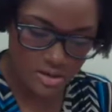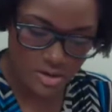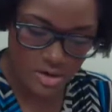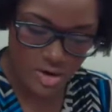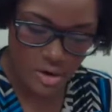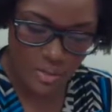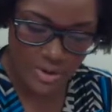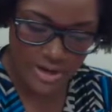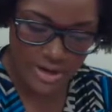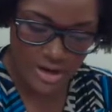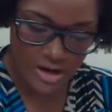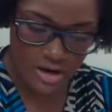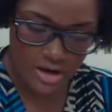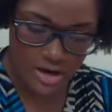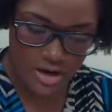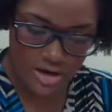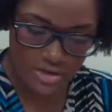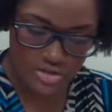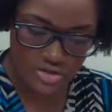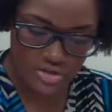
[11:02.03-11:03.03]
Going
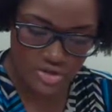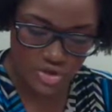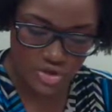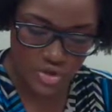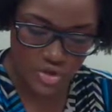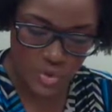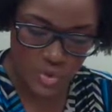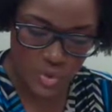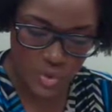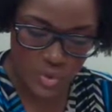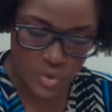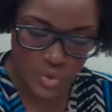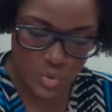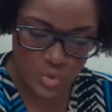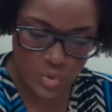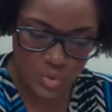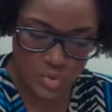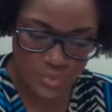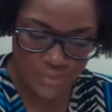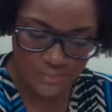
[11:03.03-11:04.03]
on
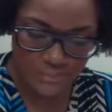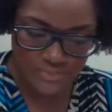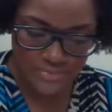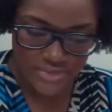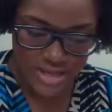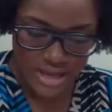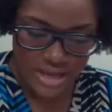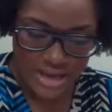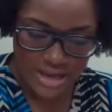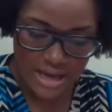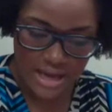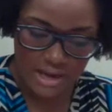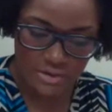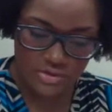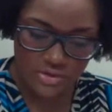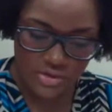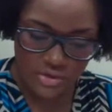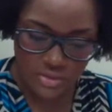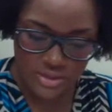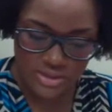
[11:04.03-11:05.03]
to
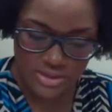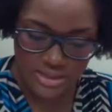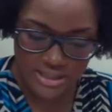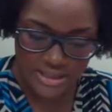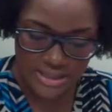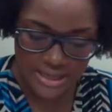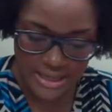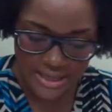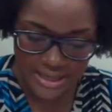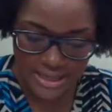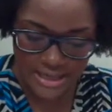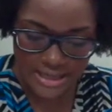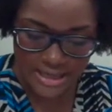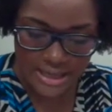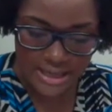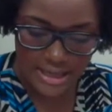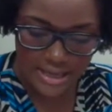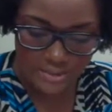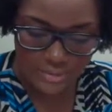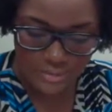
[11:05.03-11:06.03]
outsourcing
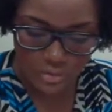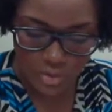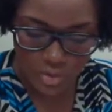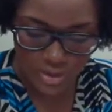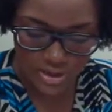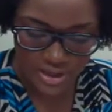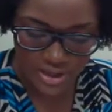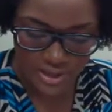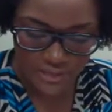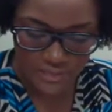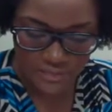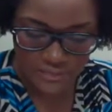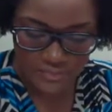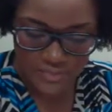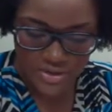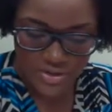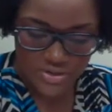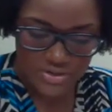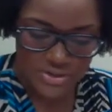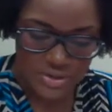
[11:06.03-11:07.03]
and importing.
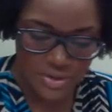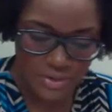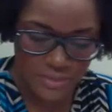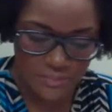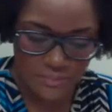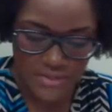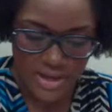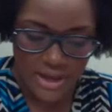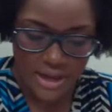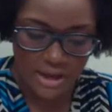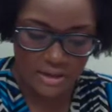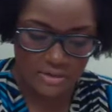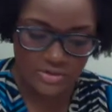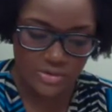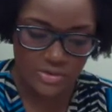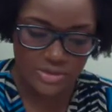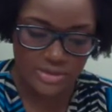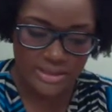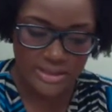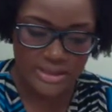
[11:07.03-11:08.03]
So
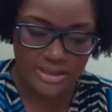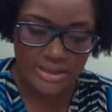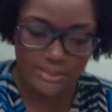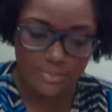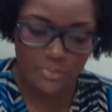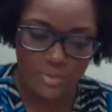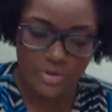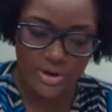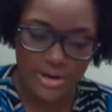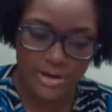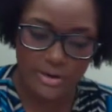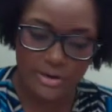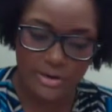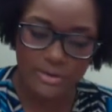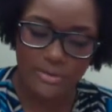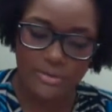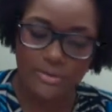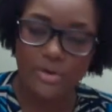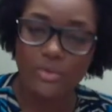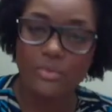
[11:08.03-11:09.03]
outsourcing and importing
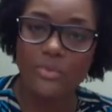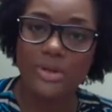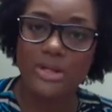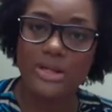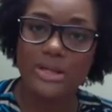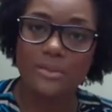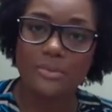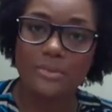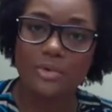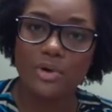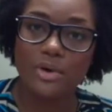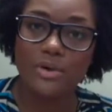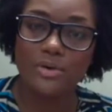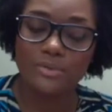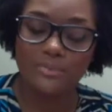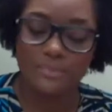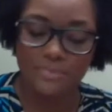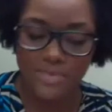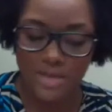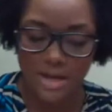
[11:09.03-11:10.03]
are really
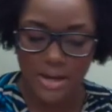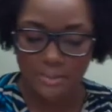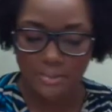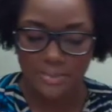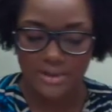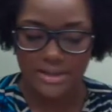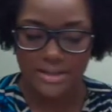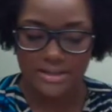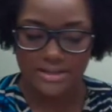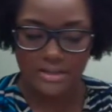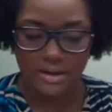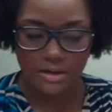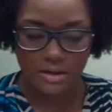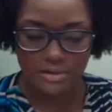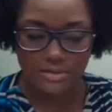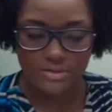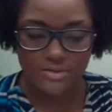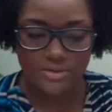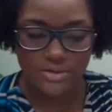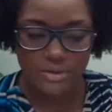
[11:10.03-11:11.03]
important, but it's
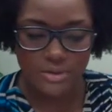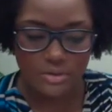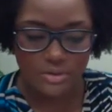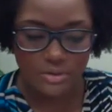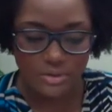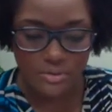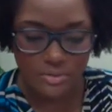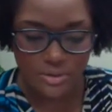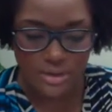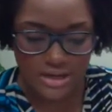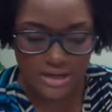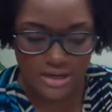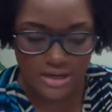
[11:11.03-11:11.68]
also